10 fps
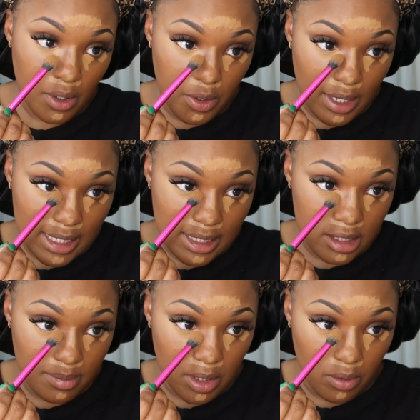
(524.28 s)
You guys
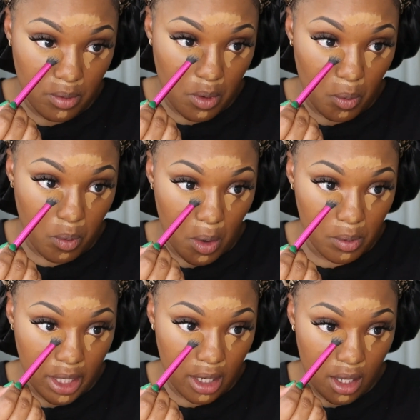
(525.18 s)
need to be
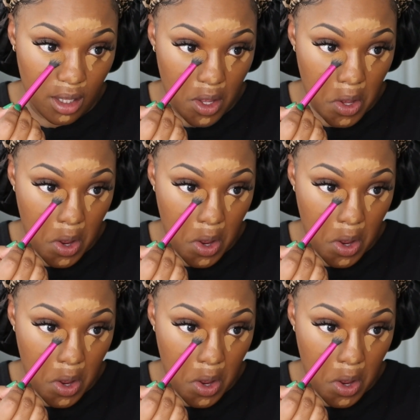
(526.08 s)
rolling.